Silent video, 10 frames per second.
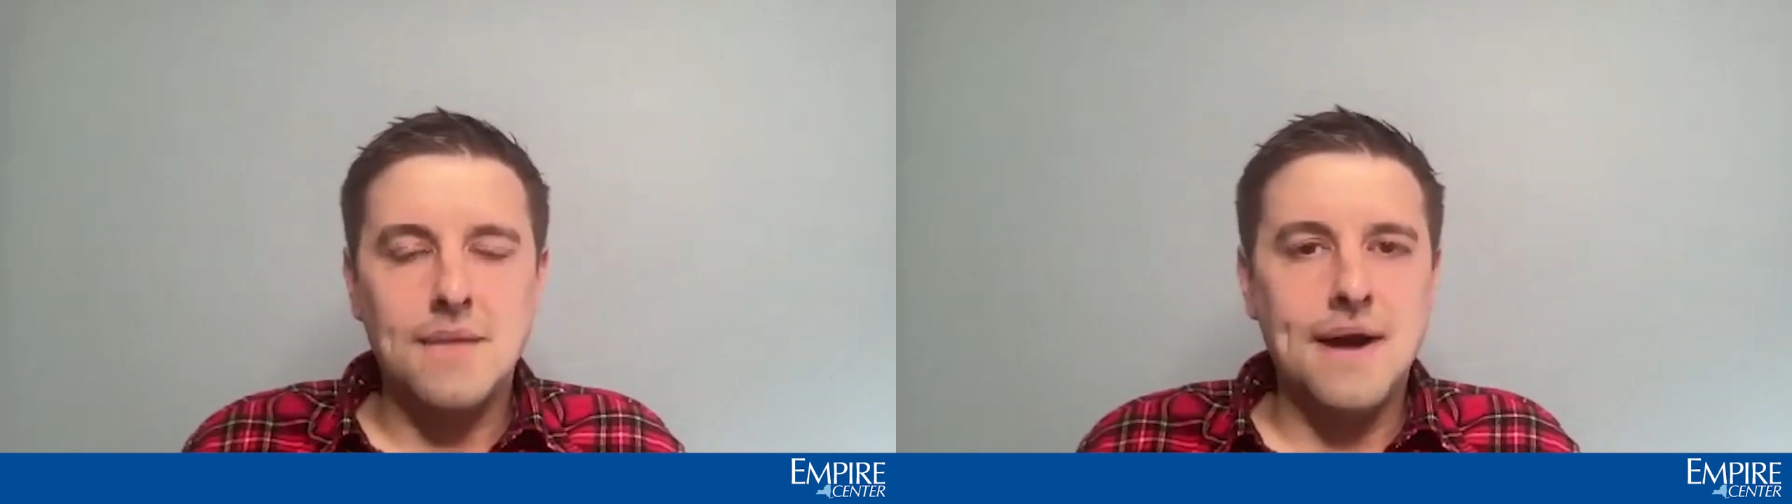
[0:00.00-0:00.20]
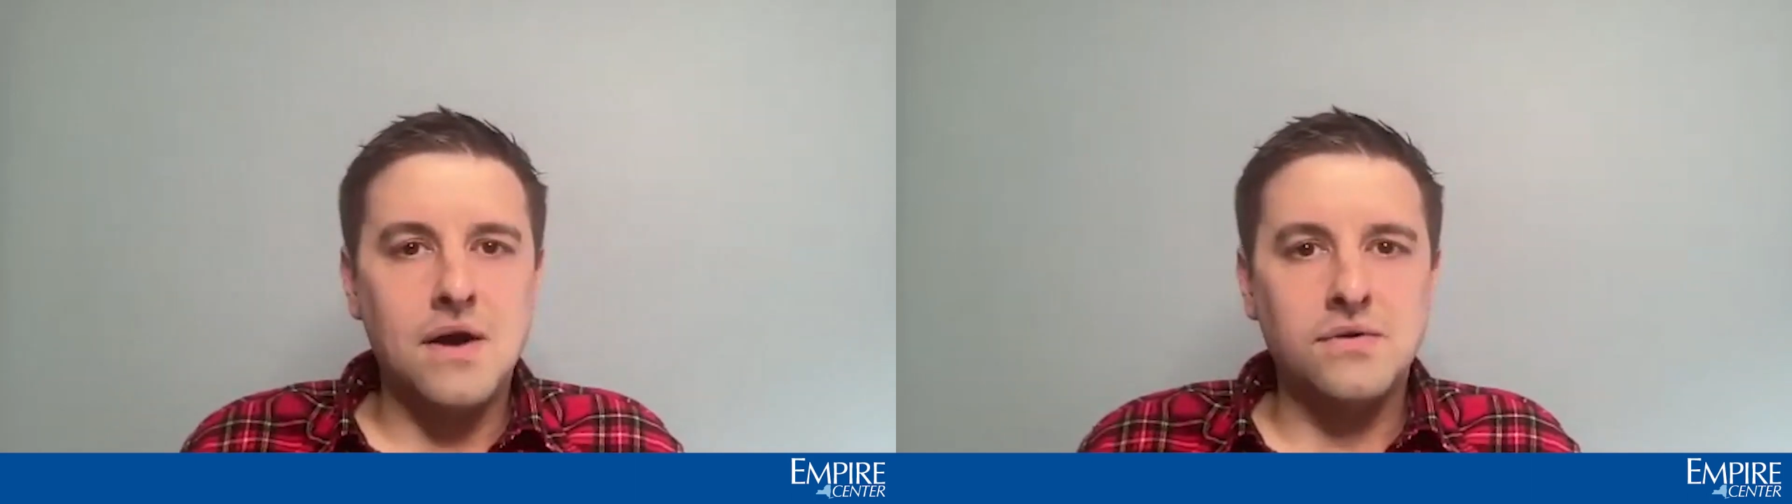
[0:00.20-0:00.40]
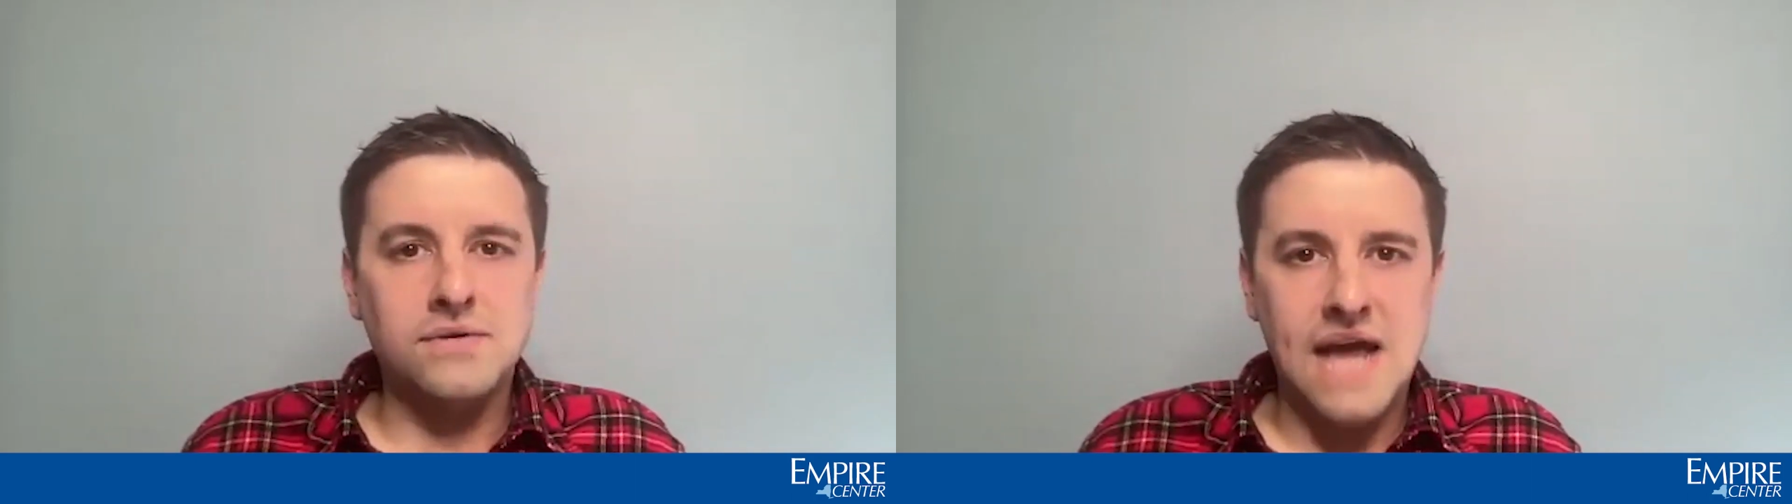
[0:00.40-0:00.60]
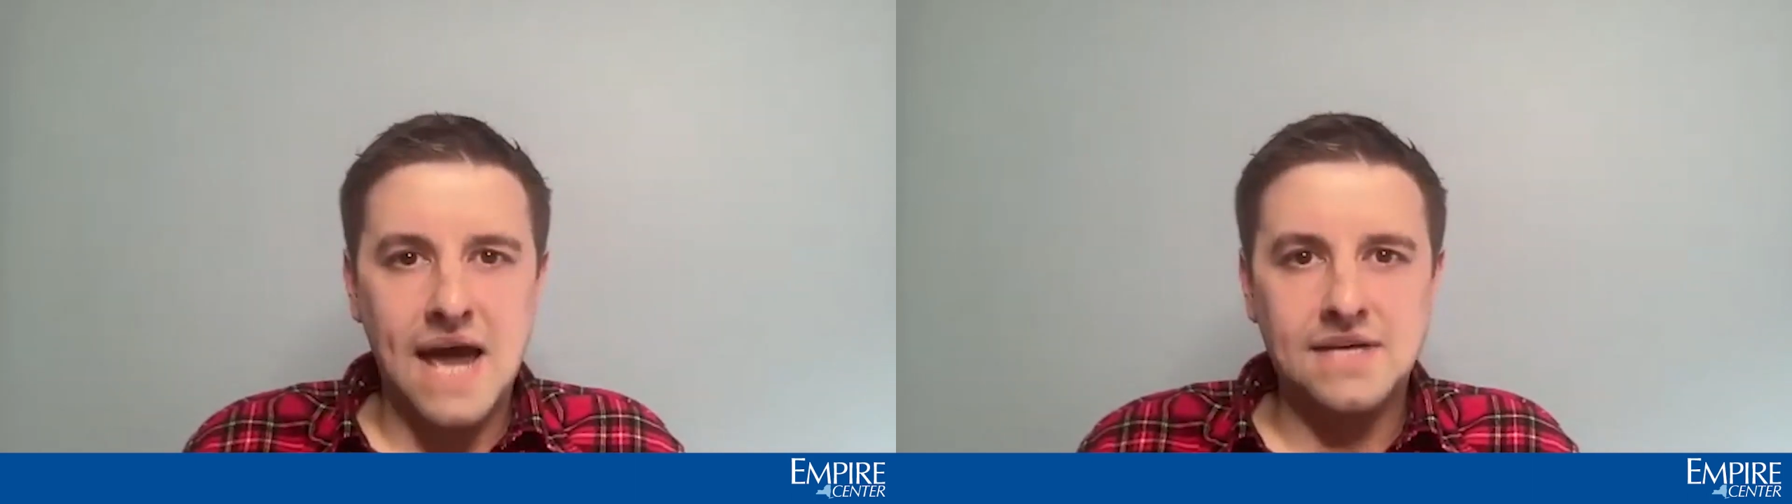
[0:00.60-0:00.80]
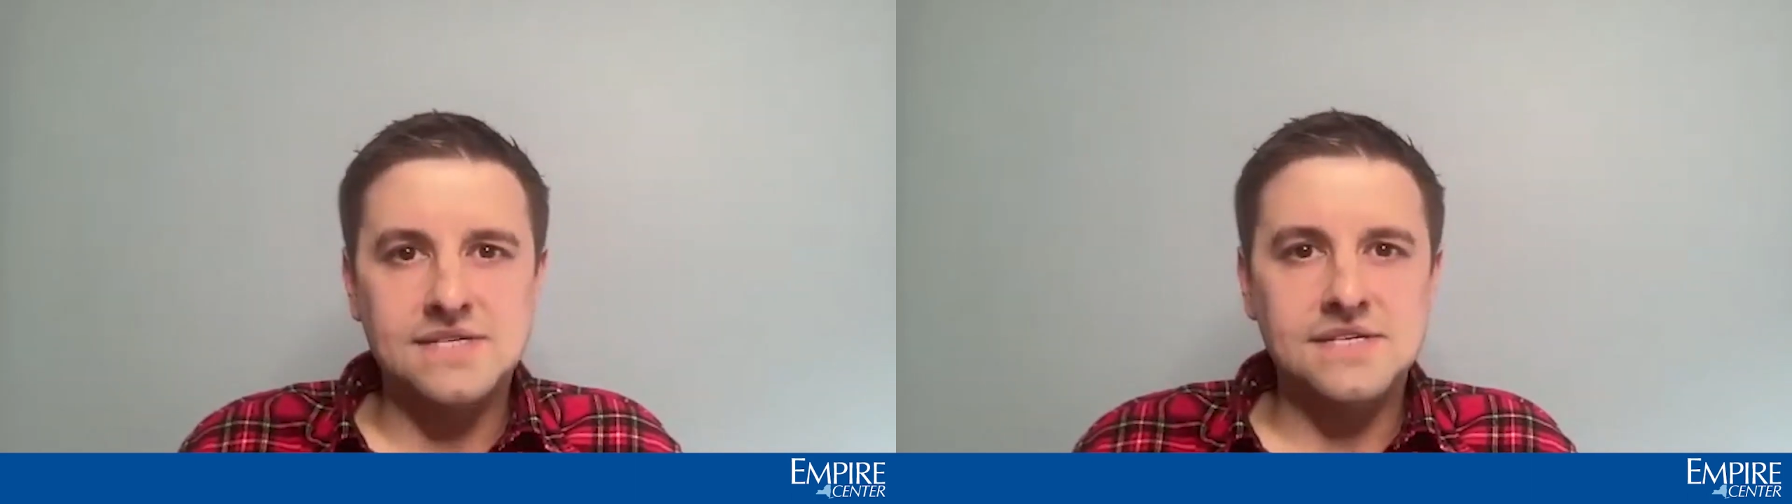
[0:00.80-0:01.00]
about
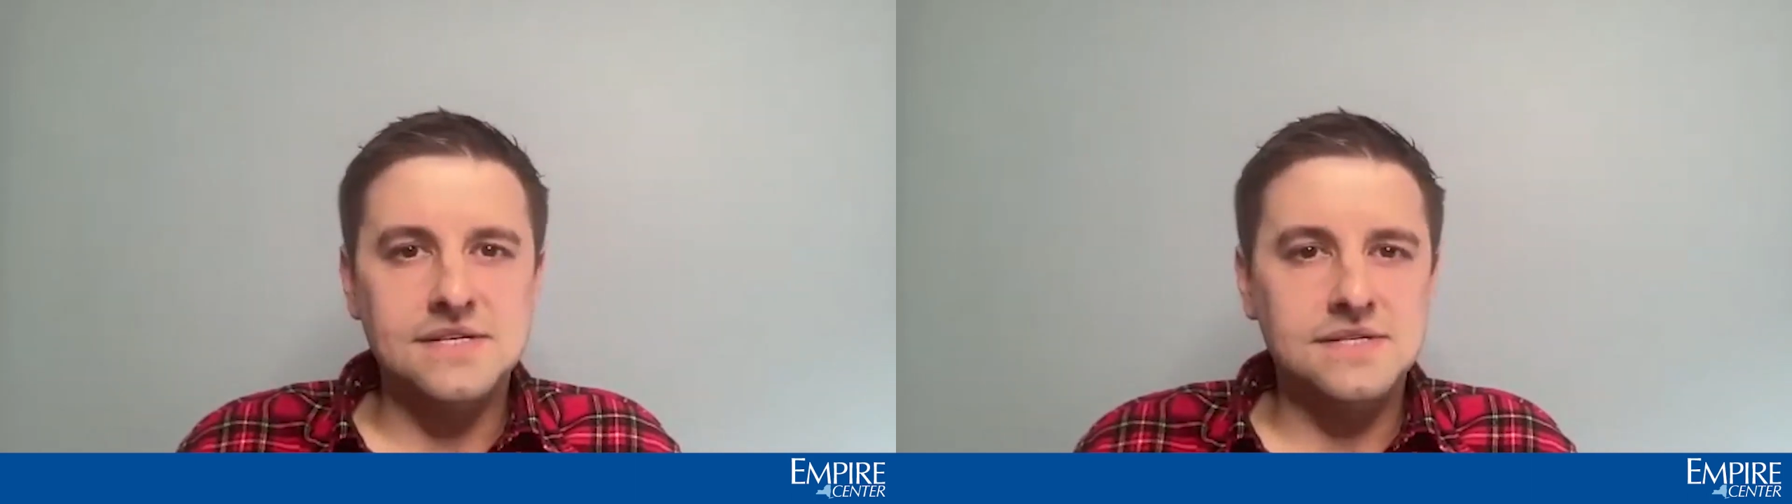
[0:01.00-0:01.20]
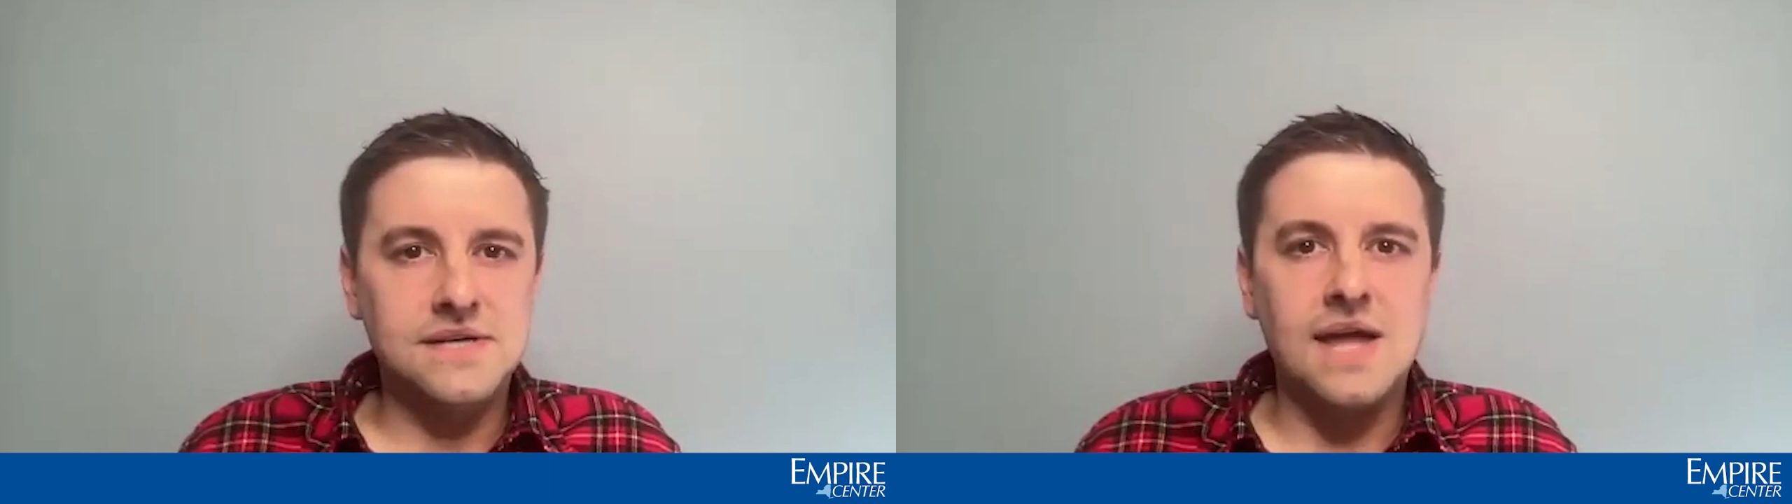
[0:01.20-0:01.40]
taxes